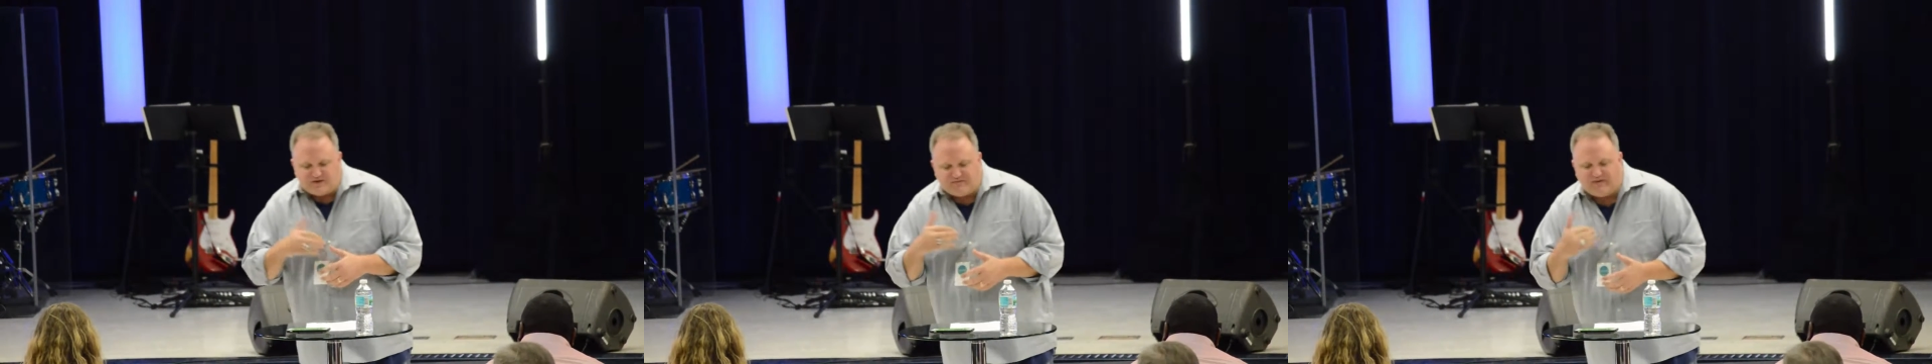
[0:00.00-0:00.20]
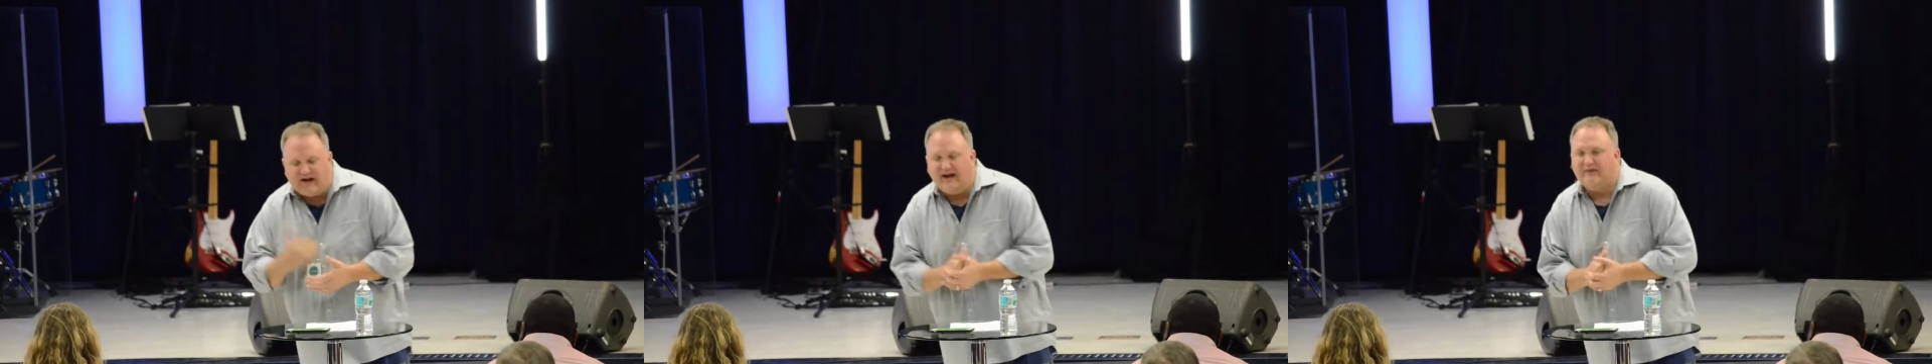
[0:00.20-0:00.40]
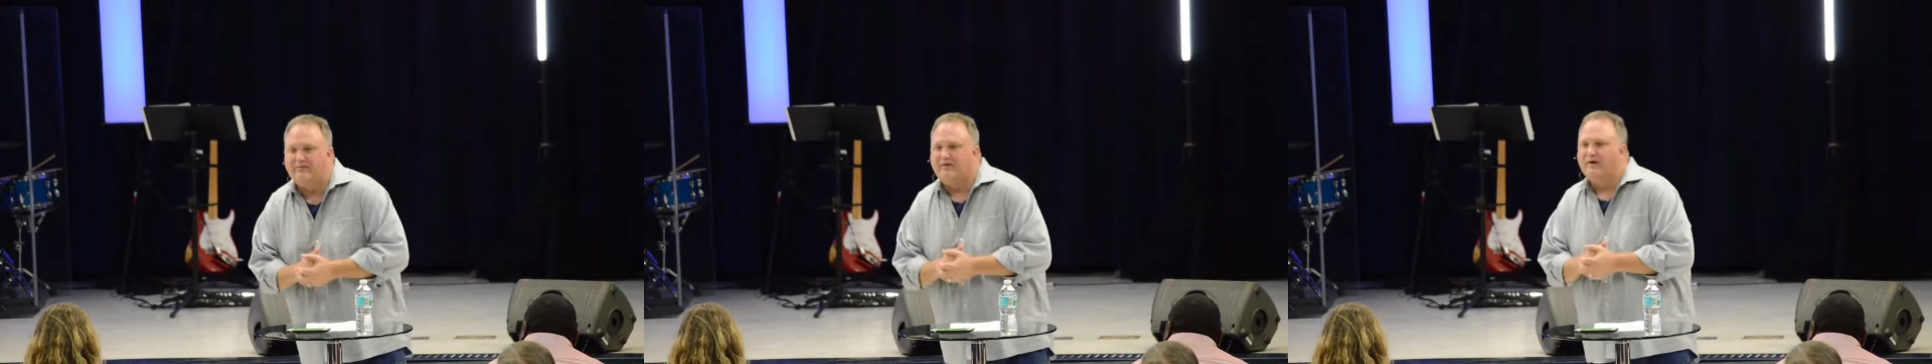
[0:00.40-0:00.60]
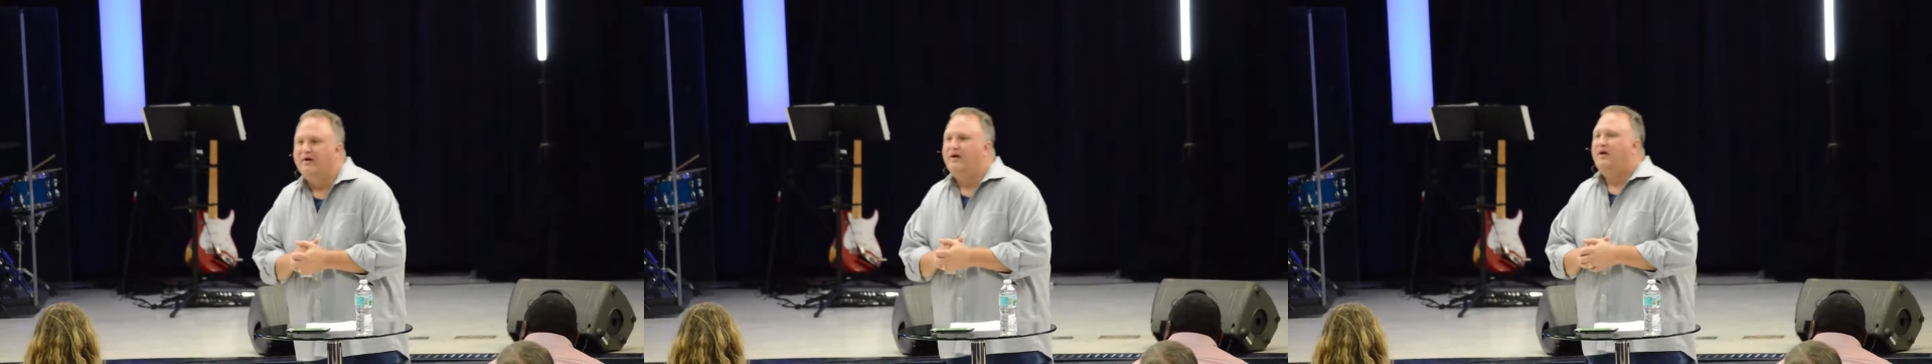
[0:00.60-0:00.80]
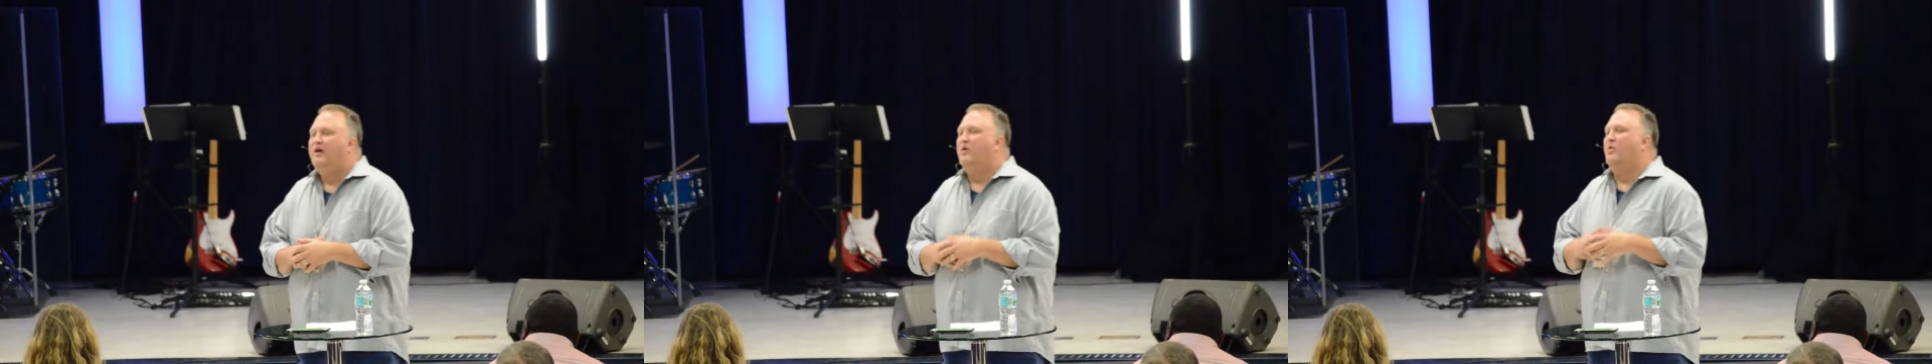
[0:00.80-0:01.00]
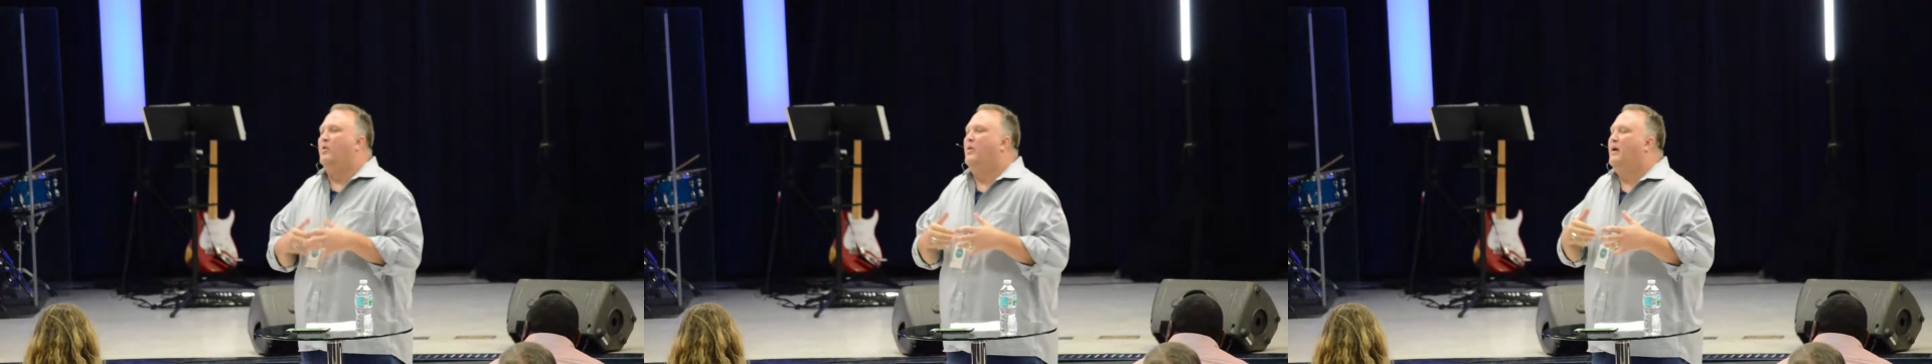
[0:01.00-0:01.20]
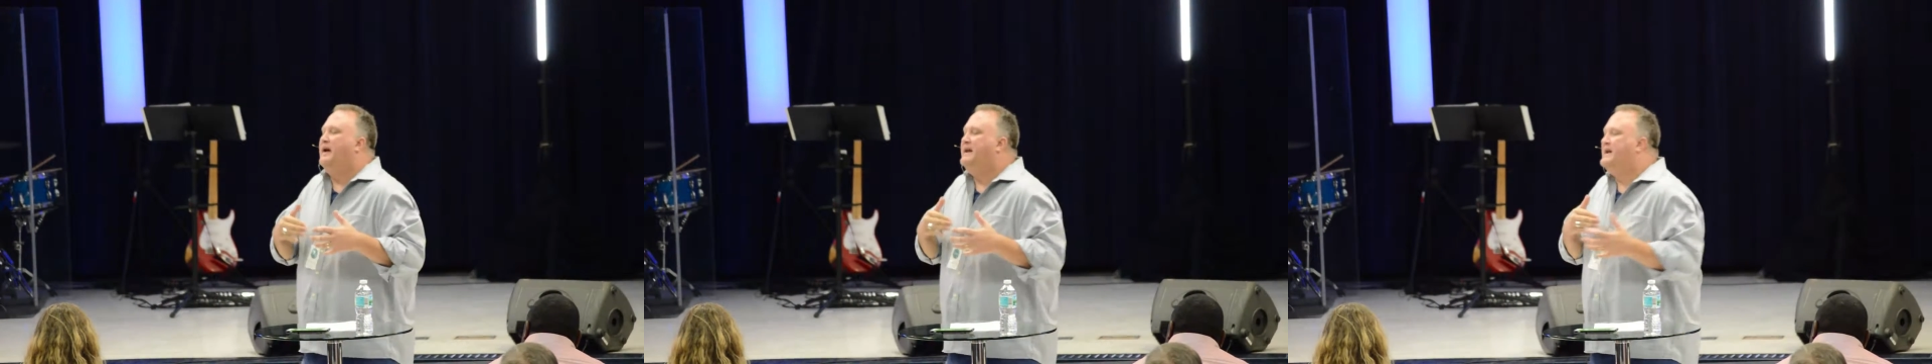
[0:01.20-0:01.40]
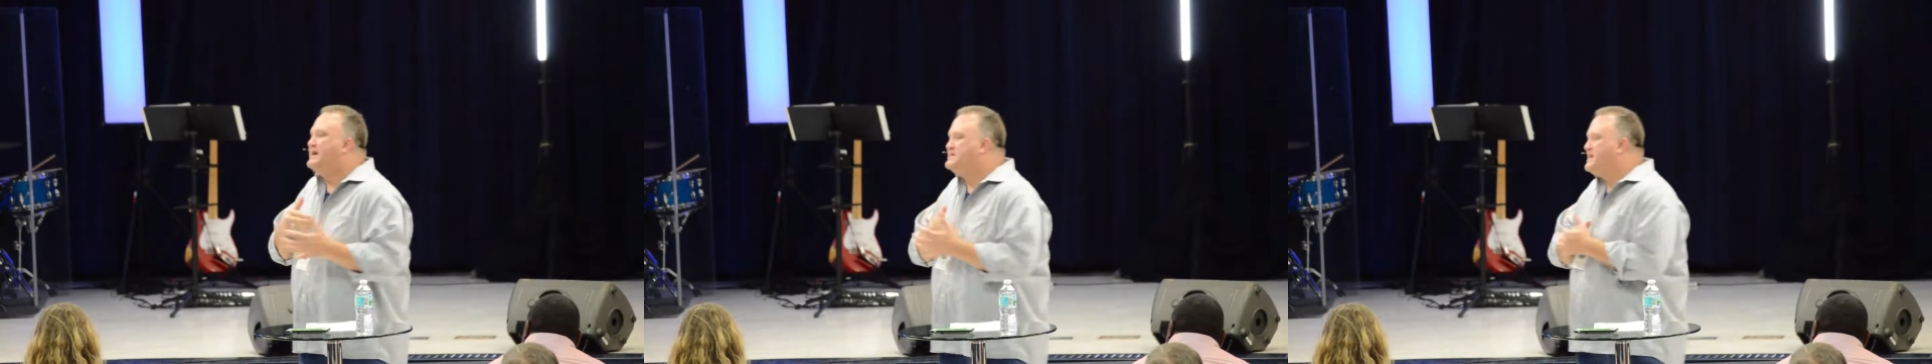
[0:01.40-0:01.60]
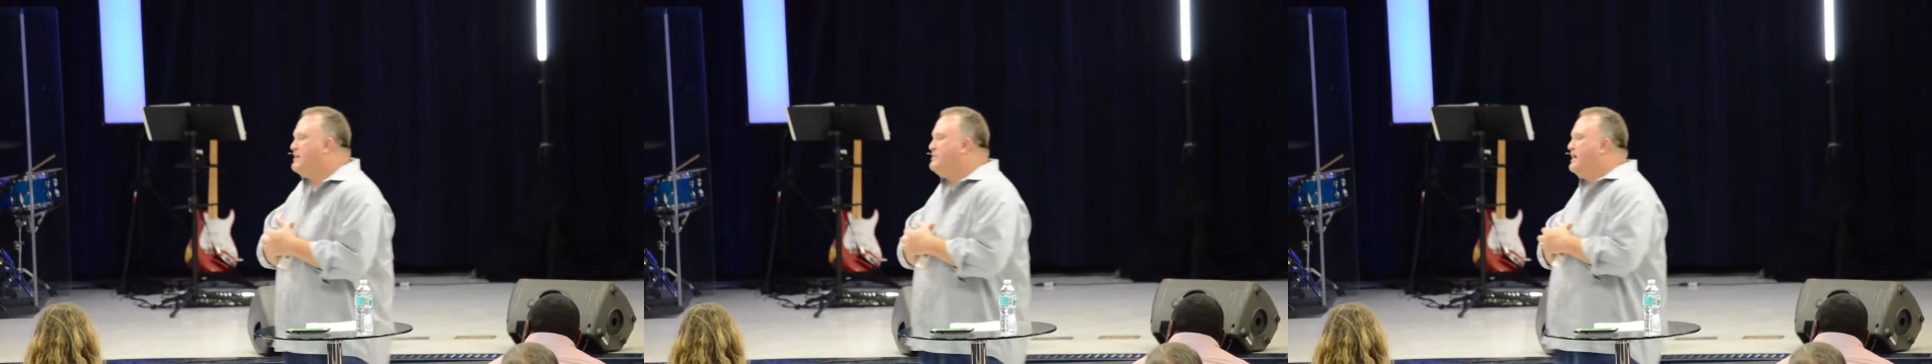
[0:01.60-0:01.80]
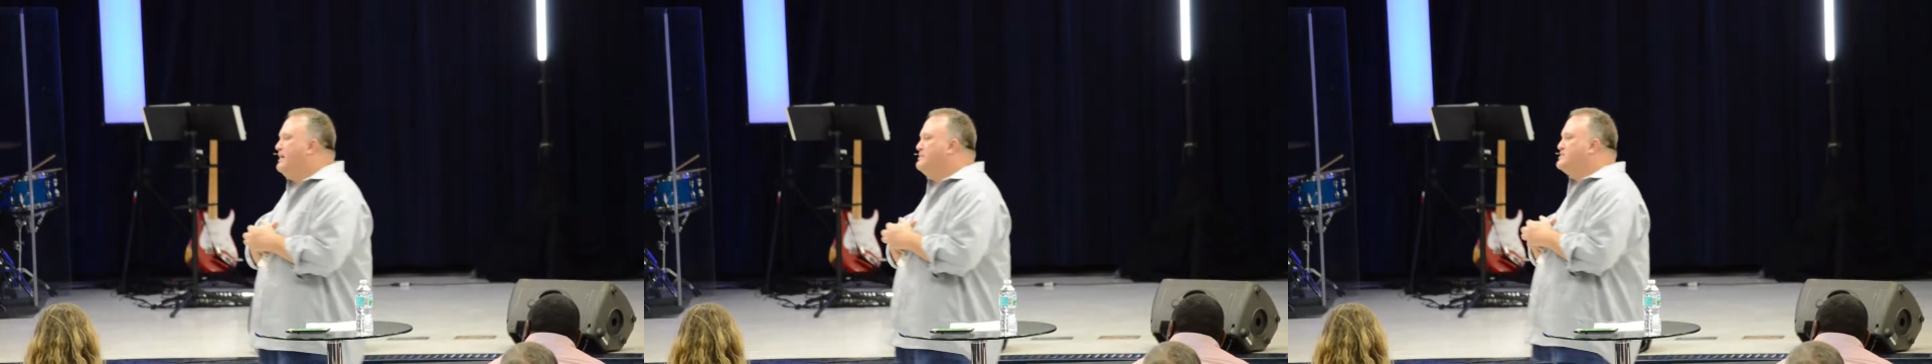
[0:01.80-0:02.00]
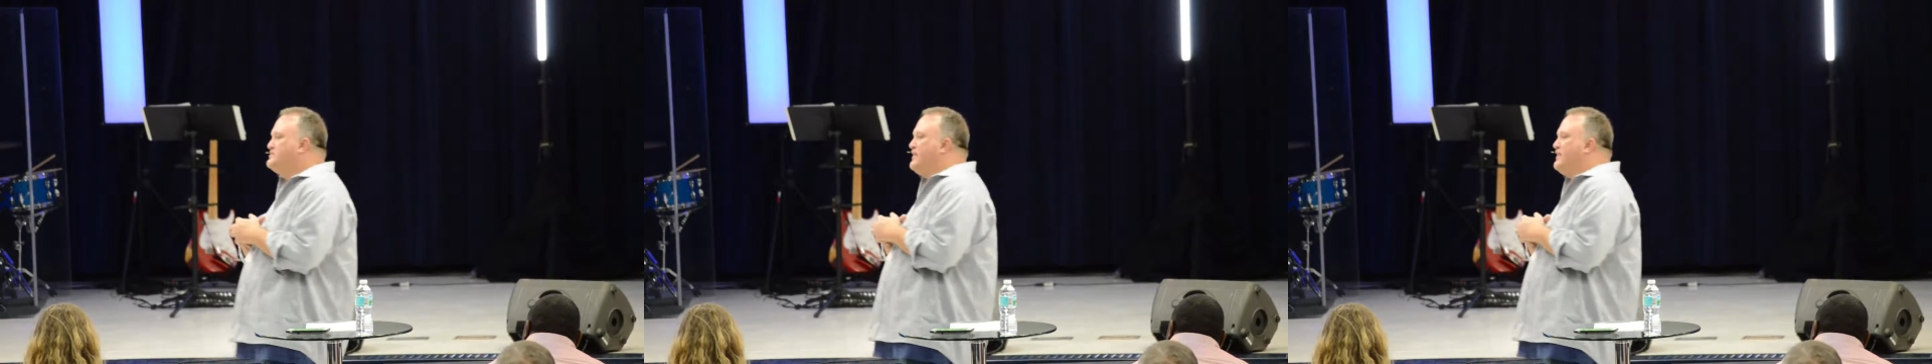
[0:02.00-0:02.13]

favor. He does Abraham this